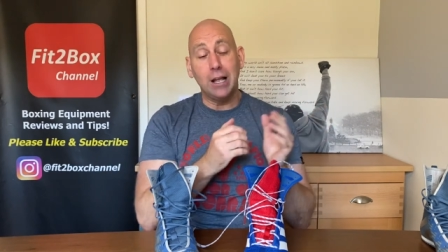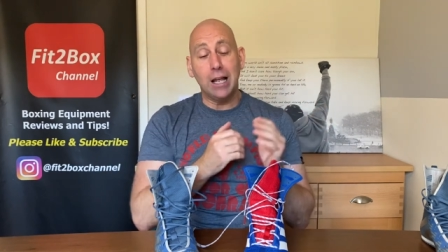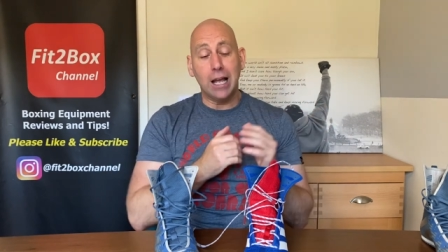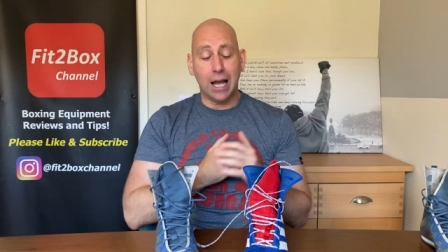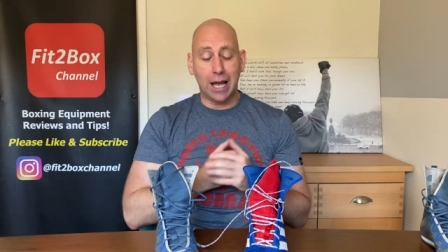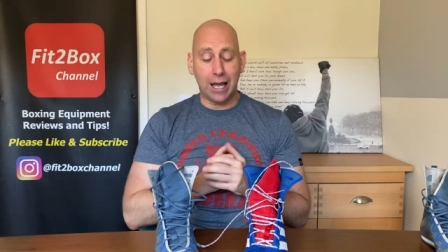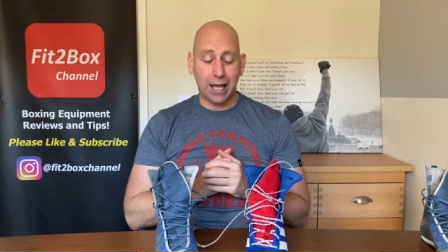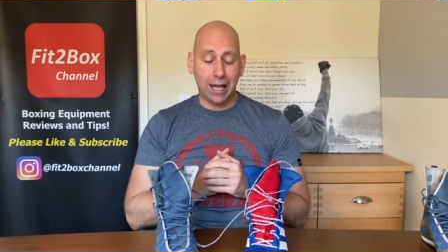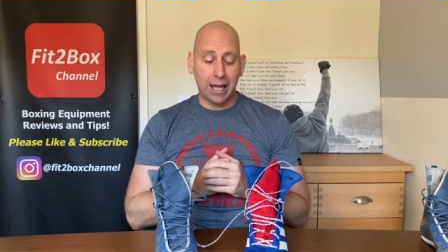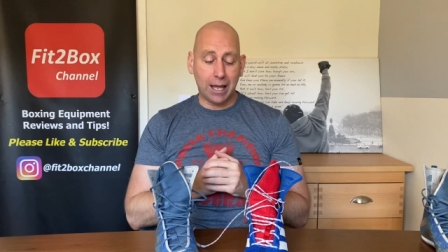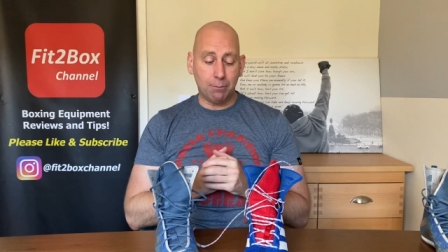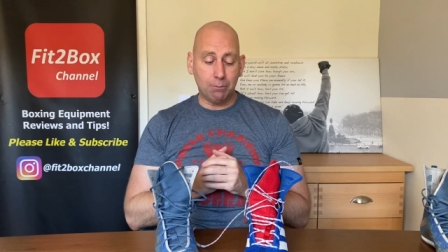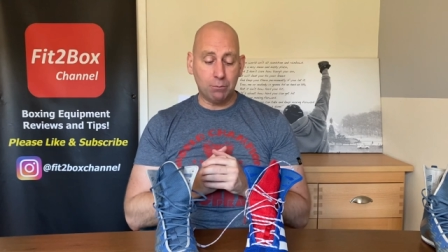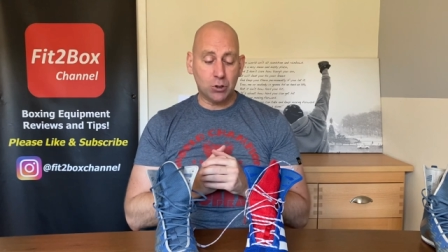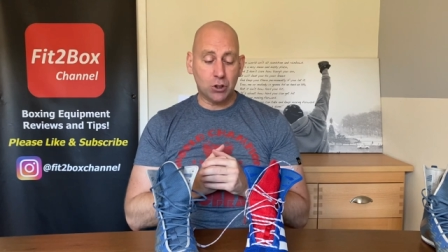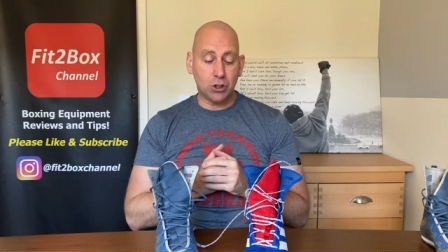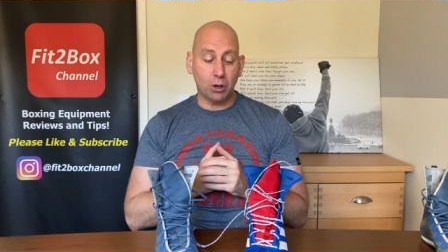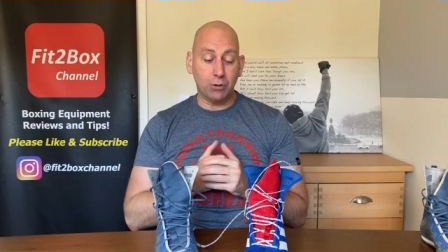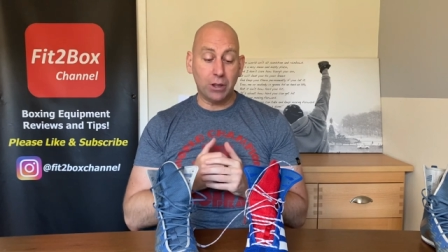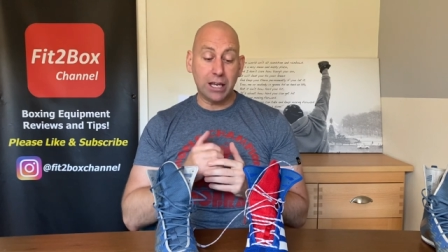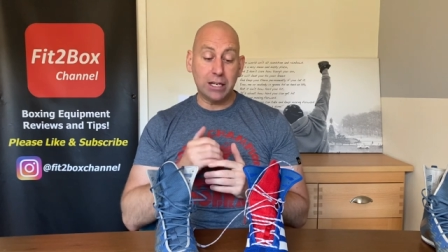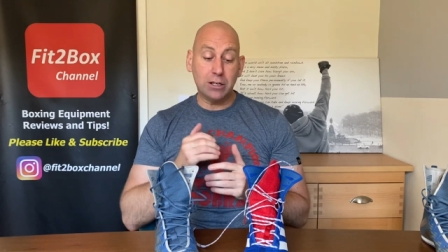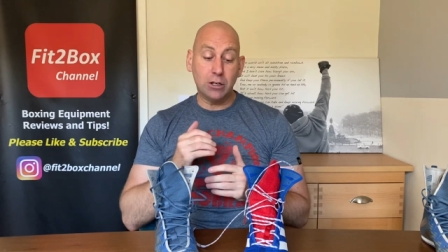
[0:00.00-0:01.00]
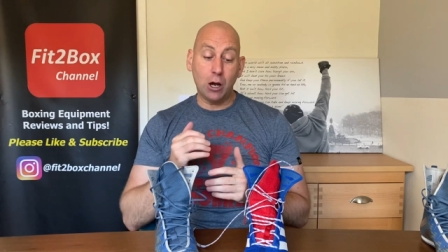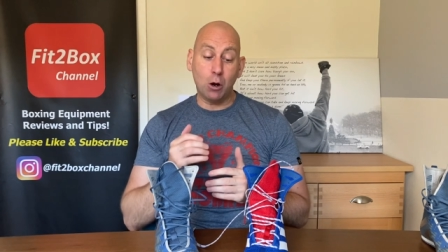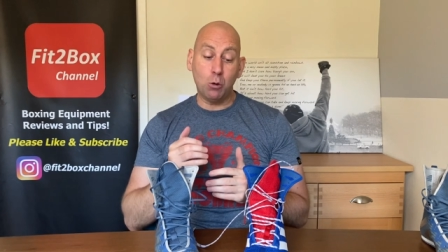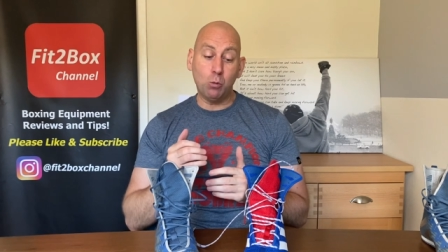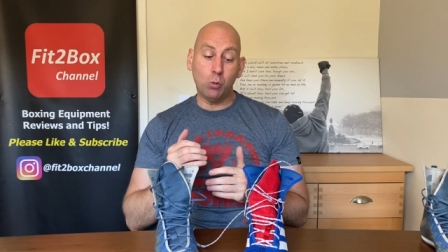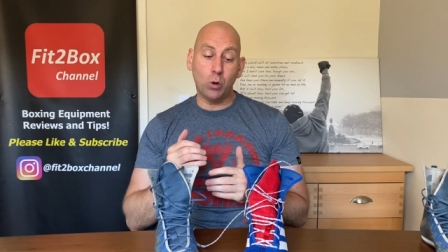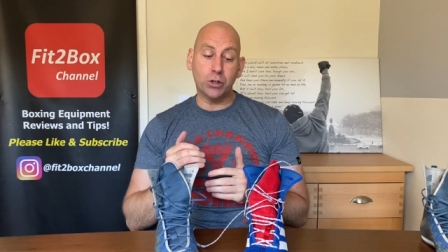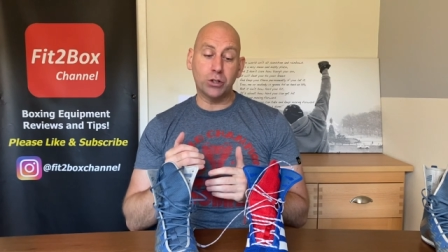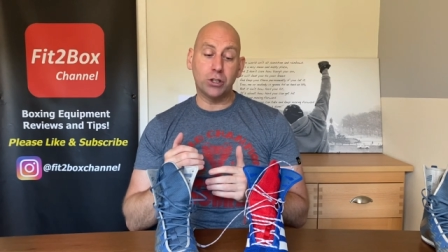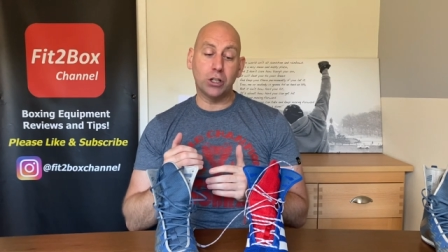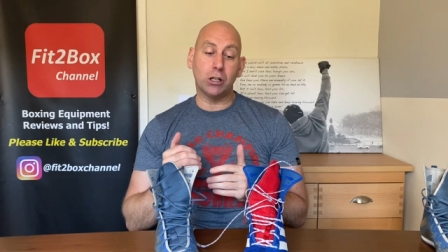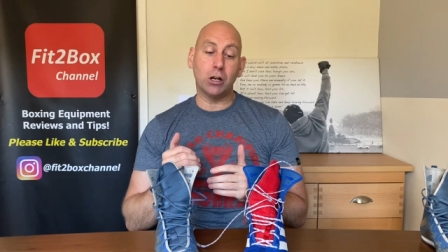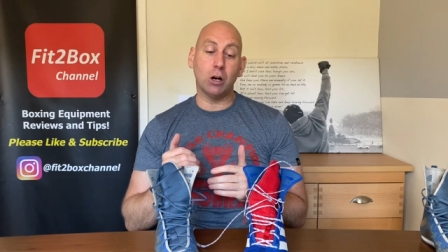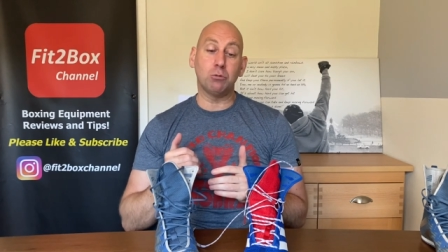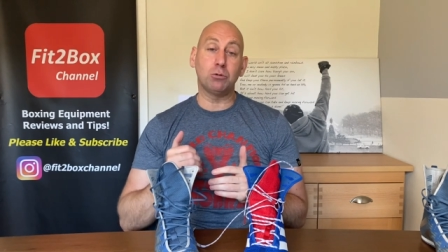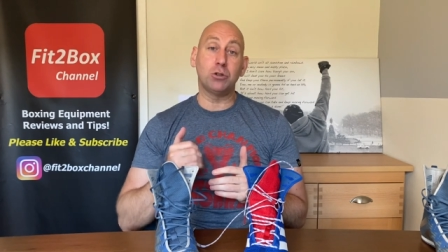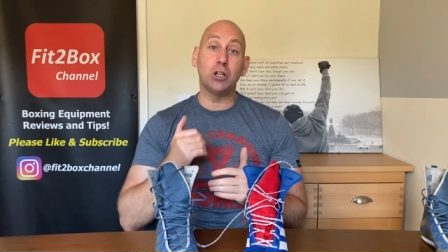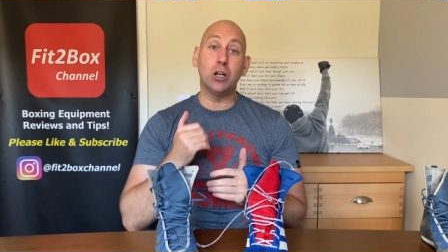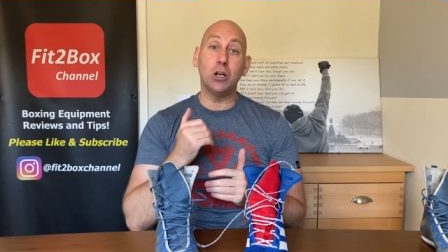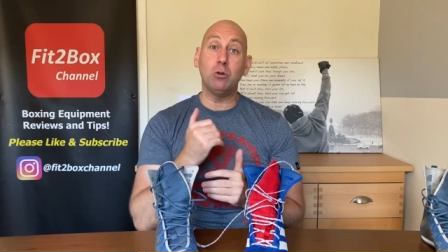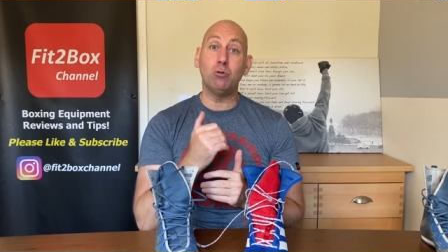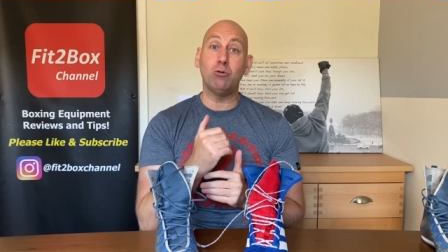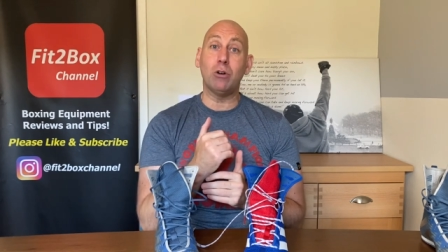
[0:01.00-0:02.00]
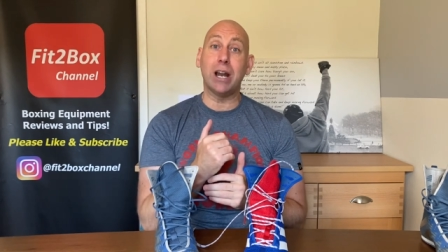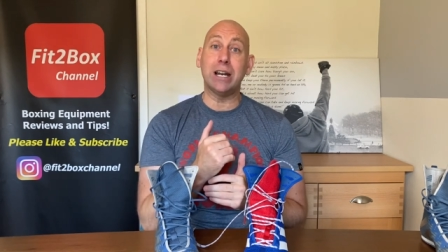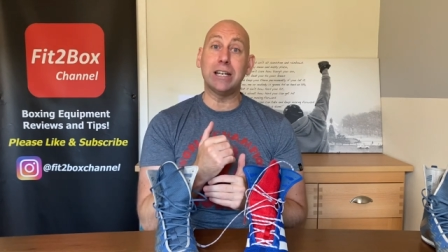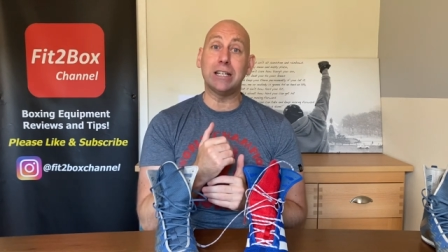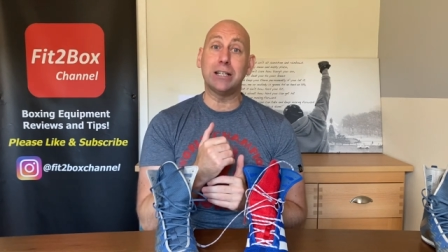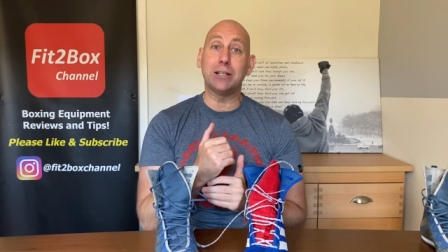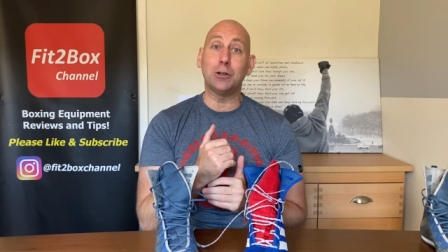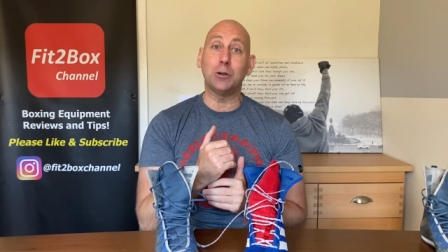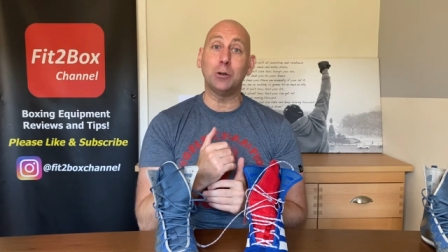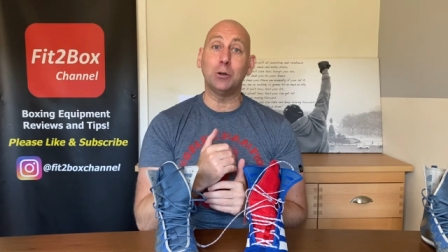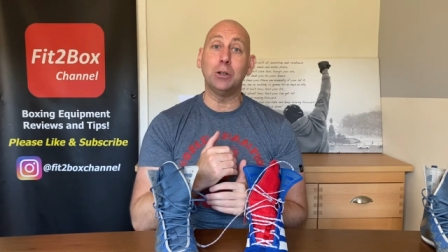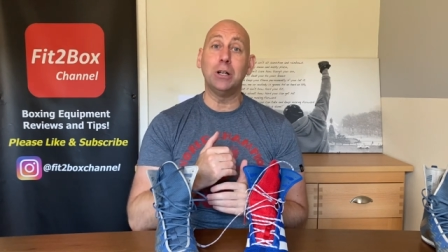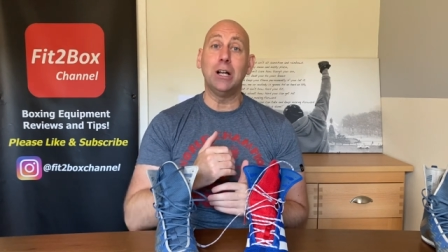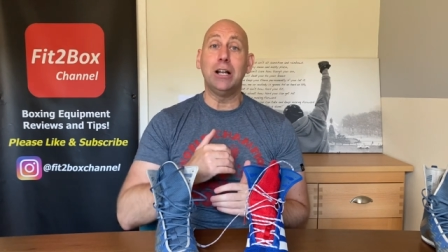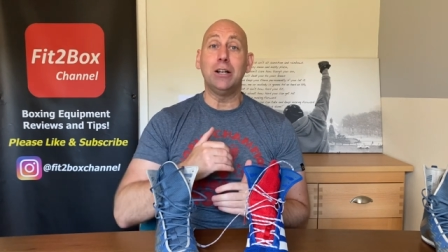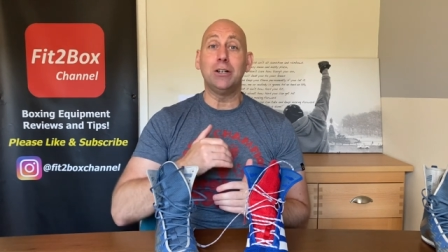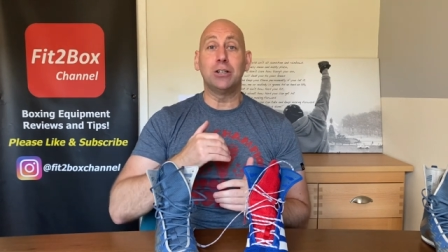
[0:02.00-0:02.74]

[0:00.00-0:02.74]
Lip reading: So they don't want to go too radical